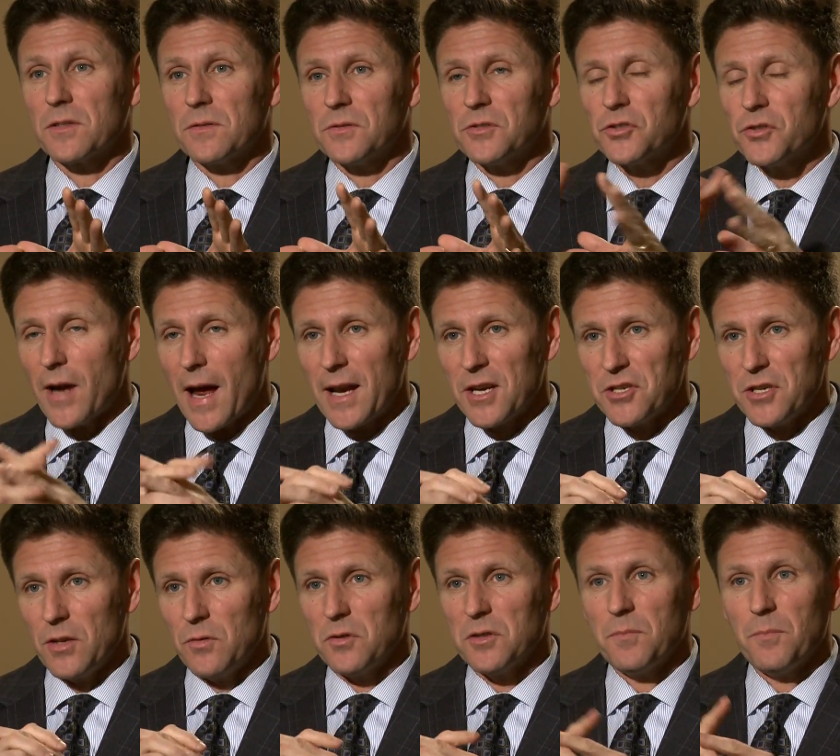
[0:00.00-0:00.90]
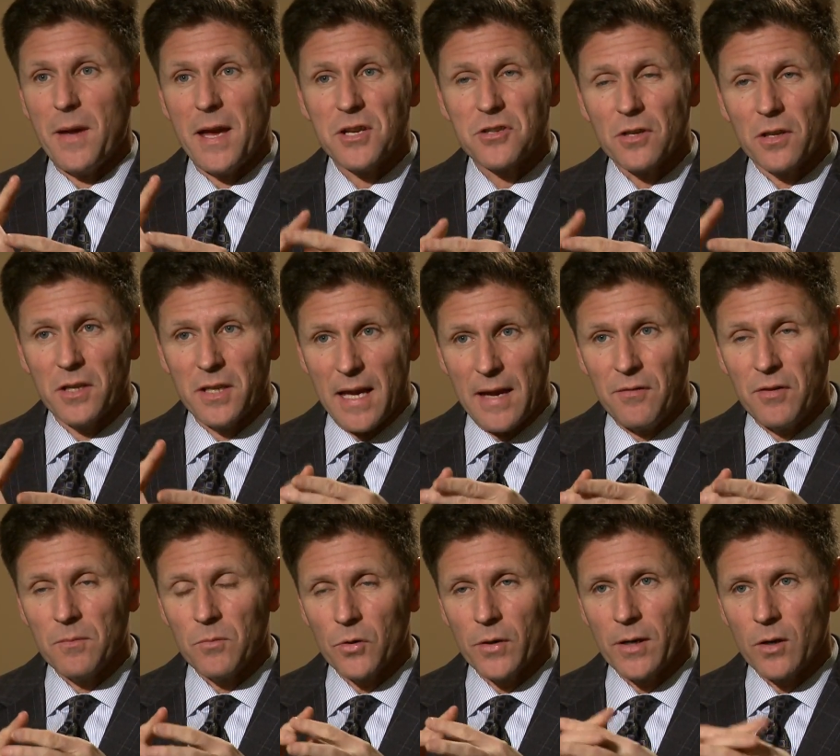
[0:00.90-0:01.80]
strategy. It was based on the
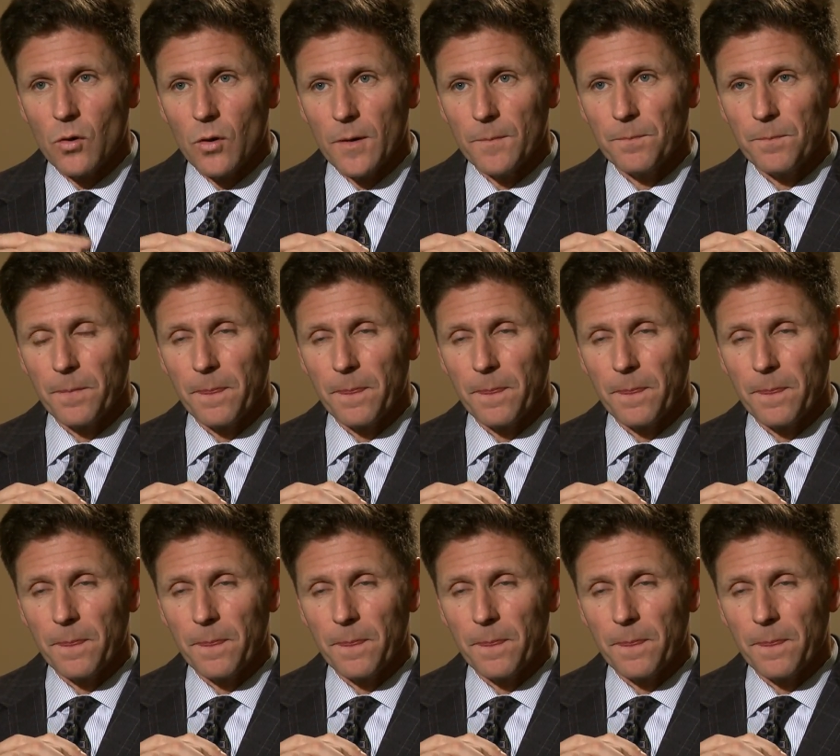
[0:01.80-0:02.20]
Navy and Marine Corps.